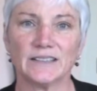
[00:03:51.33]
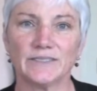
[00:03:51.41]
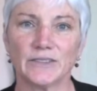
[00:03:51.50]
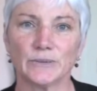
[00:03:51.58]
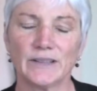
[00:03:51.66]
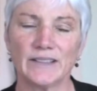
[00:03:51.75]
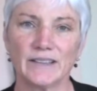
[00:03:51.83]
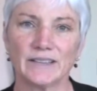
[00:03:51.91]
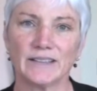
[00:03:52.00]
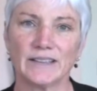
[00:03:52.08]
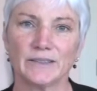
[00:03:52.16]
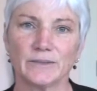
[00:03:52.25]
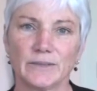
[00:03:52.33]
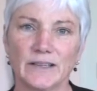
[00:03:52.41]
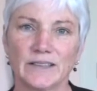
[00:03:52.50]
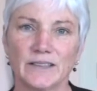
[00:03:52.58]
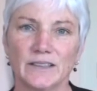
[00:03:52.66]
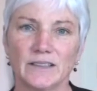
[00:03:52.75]
For one thing, they
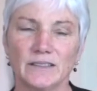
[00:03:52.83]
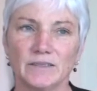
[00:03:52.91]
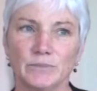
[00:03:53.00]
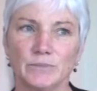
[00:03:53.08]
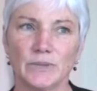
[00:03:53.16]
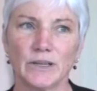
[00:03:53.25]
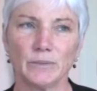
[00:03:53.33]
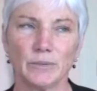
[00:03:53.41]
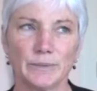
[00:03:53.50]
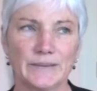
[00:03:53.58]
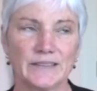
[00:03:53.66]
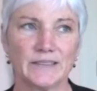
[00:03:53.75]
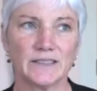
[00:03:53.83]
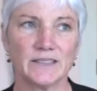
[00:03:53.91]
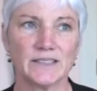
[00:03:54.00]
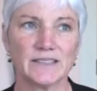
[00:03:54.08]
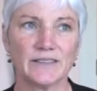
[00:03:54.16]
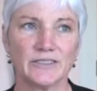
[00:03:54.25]
run probably
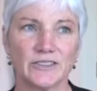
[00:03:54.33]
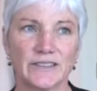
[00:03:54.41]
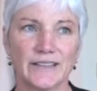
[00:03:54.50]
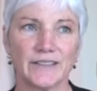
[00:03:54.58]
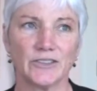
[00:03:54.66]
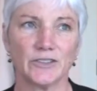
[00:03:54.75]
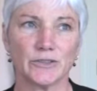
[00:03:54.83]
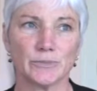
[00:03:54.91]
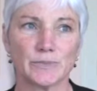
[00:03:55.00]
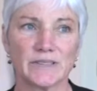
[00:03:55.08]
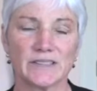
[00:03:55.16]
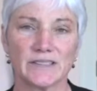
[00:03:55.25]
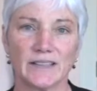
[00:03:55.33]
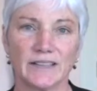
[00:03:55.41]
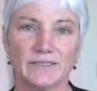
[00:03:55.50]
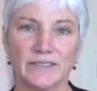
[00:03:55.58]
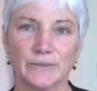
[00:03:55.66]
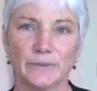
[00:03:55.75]
7 or 8 groups
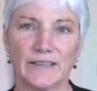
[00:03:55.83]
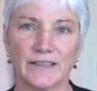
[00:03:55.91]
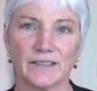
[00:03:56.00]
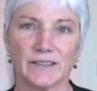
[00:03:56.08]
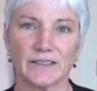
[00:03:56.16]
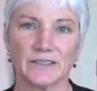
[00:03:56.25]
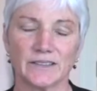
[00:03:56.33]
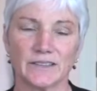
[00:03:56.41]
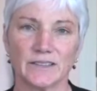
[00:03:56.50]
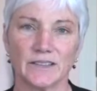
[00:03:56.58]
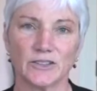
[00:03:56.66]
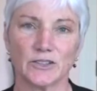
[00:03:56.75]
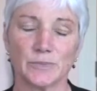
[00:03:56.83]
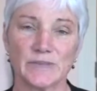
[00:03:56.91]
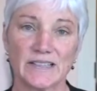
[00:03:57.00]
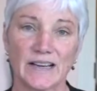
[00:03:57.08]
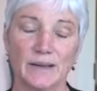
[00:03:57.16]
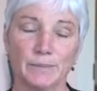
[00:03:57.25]
every week that are groups
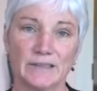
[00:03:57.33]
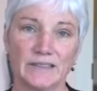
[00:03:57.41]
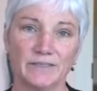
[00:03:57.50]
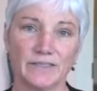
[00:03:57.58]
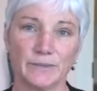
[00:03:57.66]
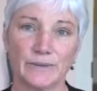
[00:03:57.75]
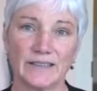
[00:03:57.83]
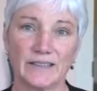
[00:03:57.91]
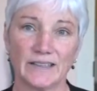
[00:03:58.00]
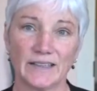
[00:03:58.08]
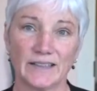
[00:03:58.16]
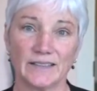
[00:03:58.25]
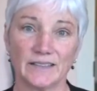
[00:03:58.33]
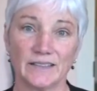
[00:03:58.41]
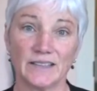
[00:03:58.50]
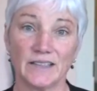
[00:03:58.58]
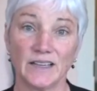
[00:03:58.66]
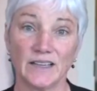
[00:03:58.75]
that happen every week, and
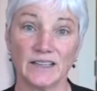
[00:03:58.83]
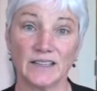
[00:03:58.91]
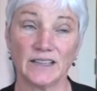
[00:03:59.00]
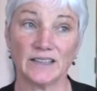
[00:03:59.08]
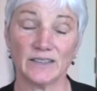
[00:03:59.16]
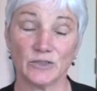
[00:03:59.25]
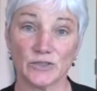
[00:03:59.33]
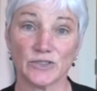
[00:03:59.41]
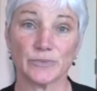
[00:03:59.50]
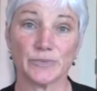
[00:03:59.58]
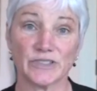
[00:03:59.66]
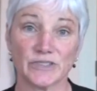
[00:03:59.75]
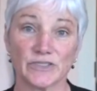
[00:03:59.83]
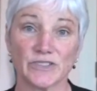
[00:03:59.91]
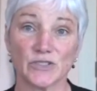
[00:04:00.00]
those groups are